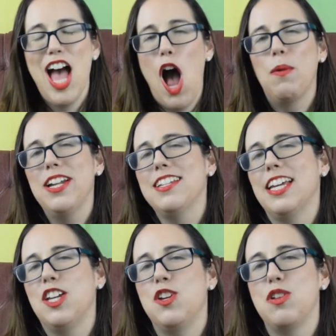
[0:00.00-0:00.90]
I wanted to
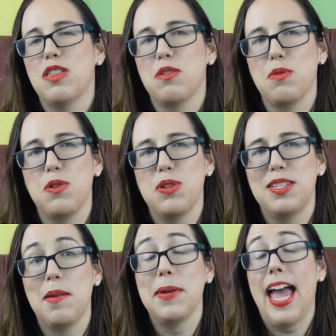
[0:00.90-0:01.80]
take you through
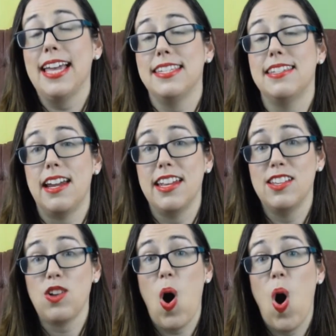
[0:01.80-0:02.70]
some case
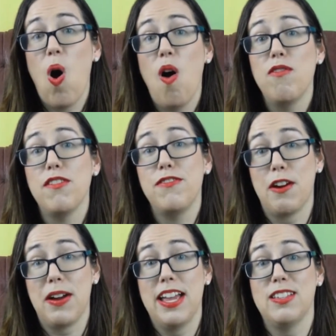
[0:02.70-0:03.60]
studies of
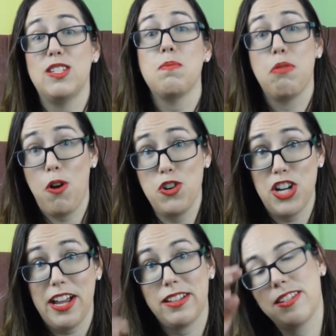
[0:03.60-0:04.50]
various
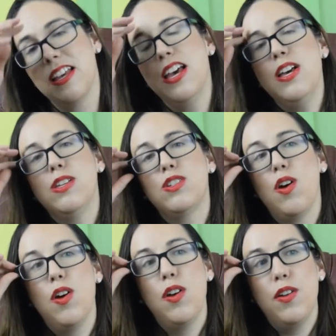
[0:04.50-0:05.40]
projects.
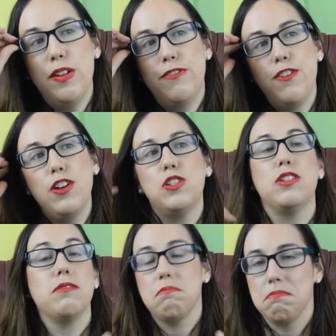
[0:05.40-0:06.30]
So
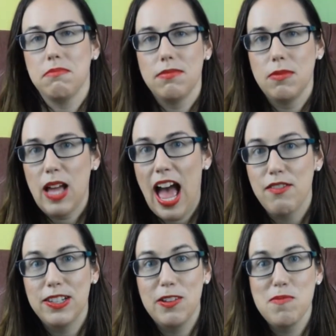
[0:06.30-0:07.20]
first,
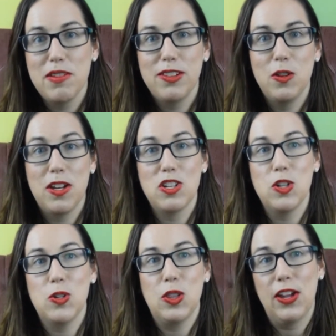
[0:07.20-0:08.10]
have a little bit of a look
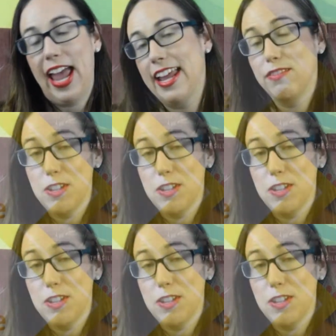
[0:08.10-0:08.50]
into locative